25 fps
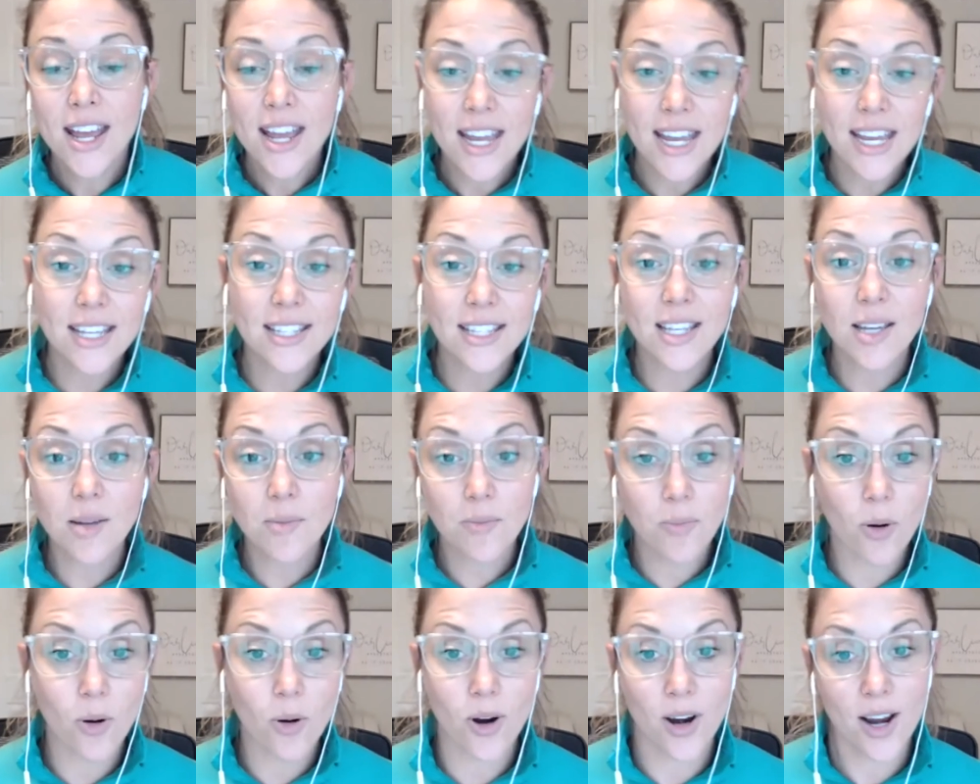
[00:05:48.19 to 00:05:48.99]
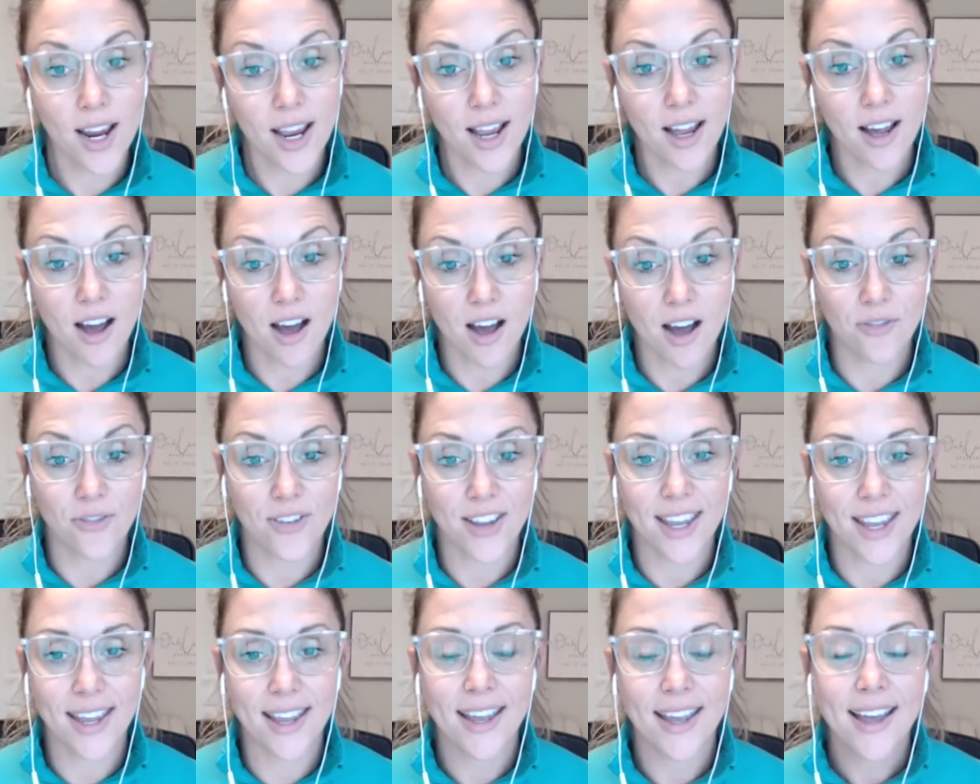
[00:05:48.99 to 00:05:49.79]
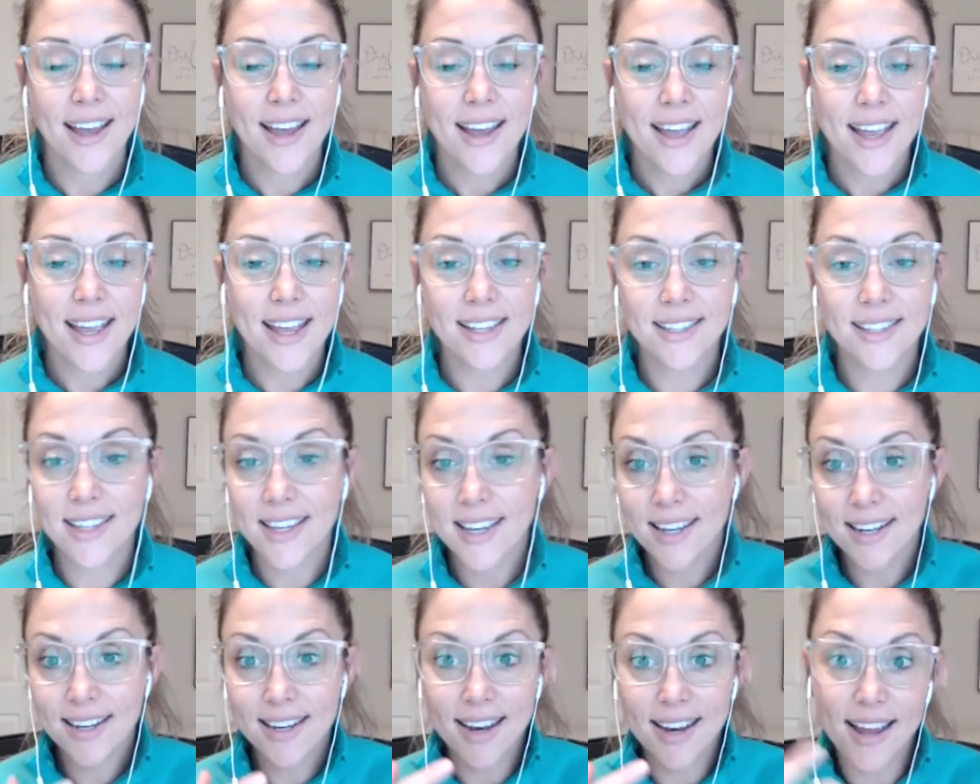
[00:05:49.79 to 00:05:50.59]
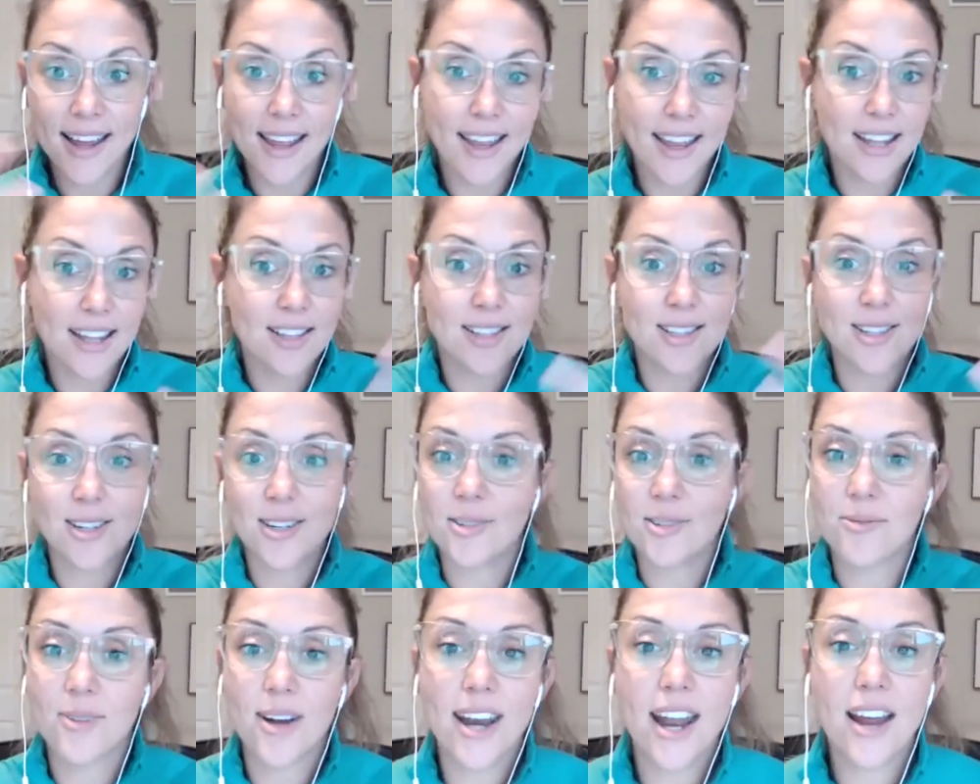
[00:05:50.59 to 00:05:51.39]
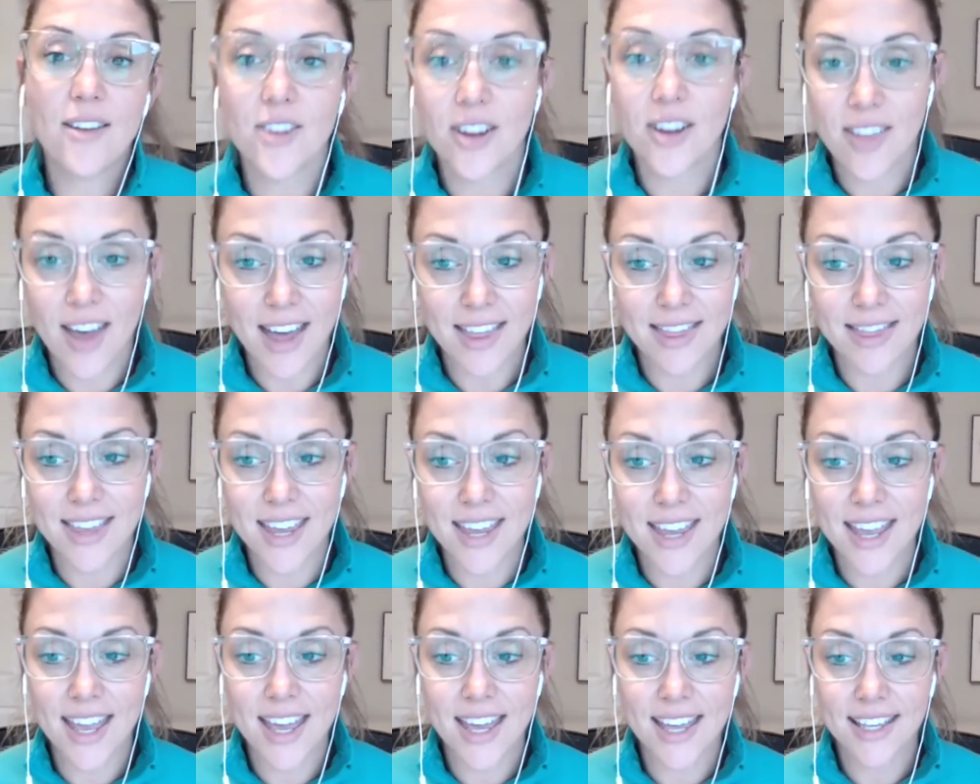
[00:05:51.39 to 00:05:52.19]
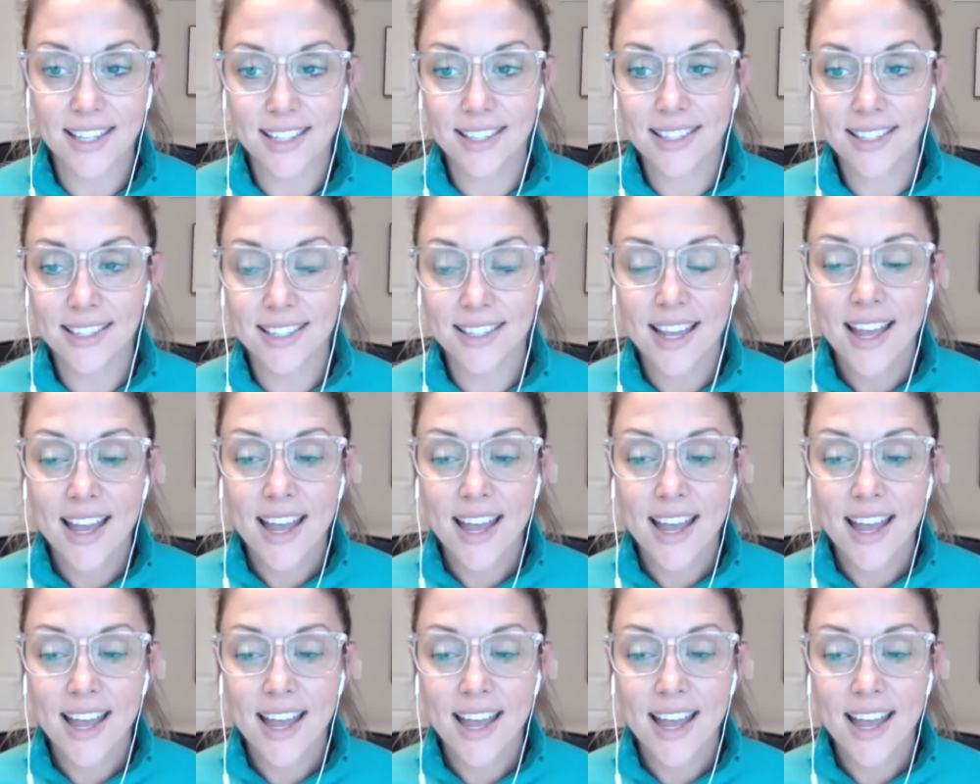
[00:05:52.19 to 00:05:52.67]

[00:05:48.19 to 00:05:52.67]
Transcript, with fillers: is it pouring coffee is it insert whatever that thing is